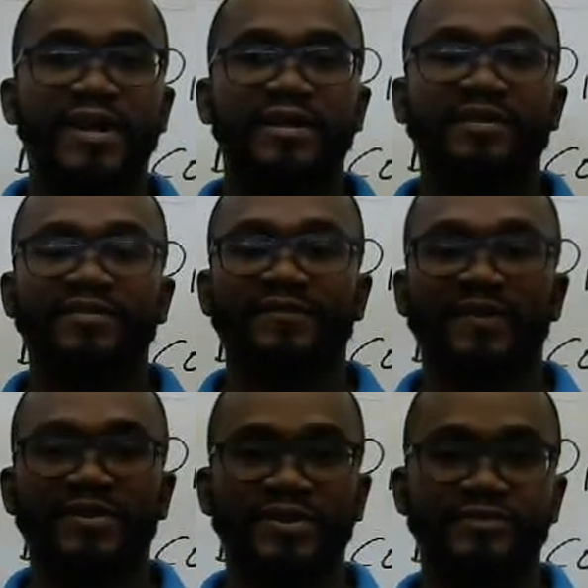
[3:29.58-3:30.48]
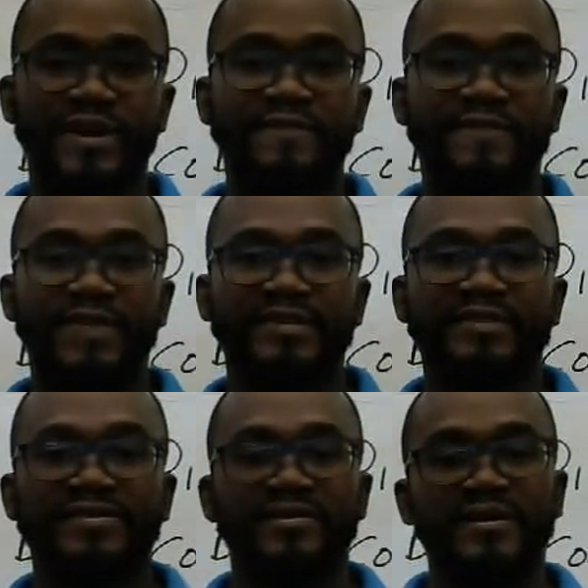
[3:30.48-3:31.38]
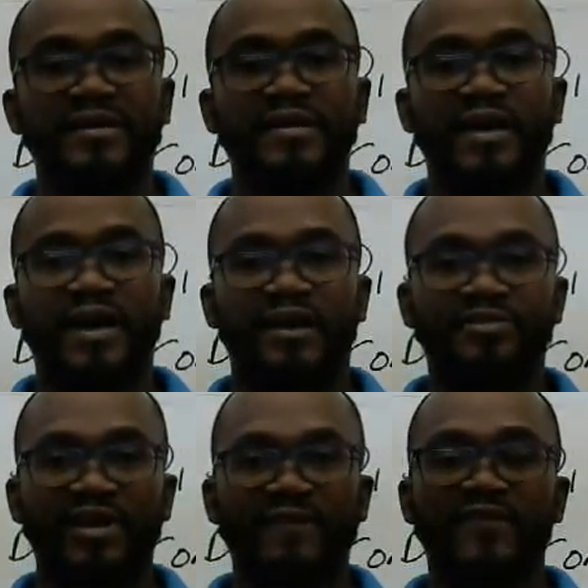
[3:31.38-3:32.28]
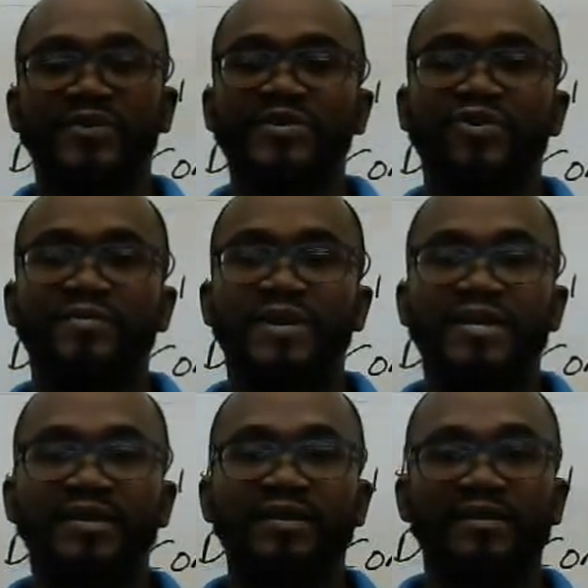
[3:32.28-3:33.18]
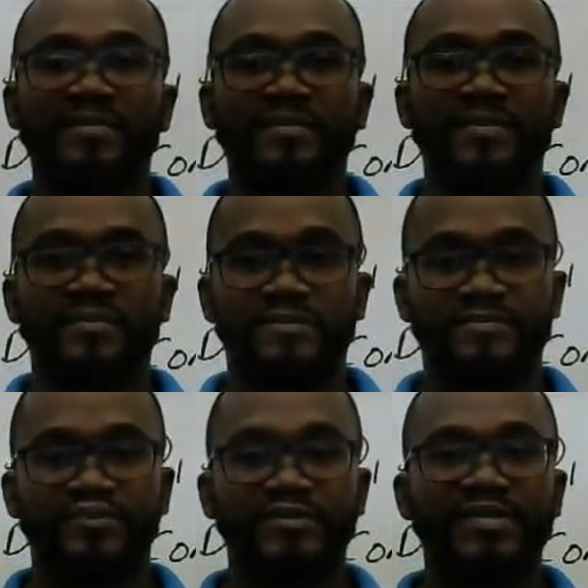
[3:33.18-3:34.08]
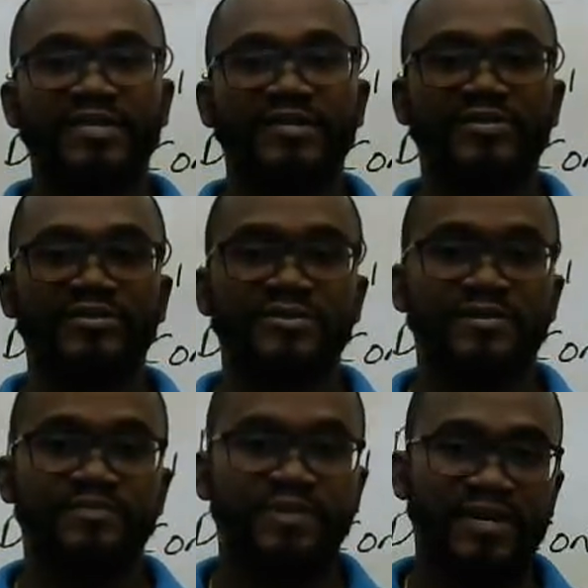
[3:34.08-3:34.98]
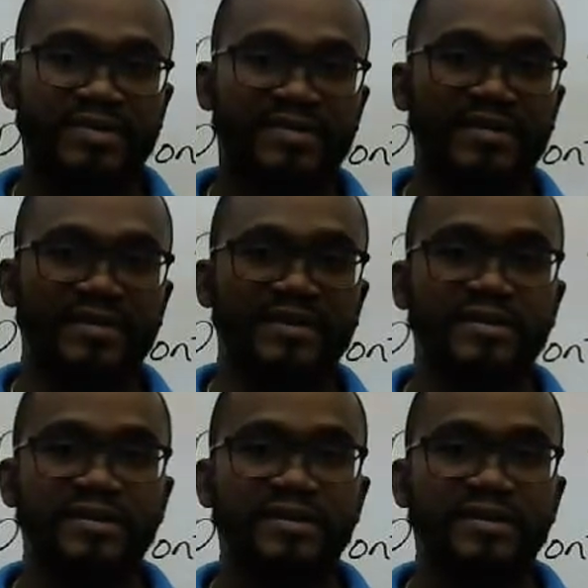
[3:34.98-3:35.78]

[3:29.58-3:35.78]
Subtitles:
interval or the red phase, a driver would normally proceed to press the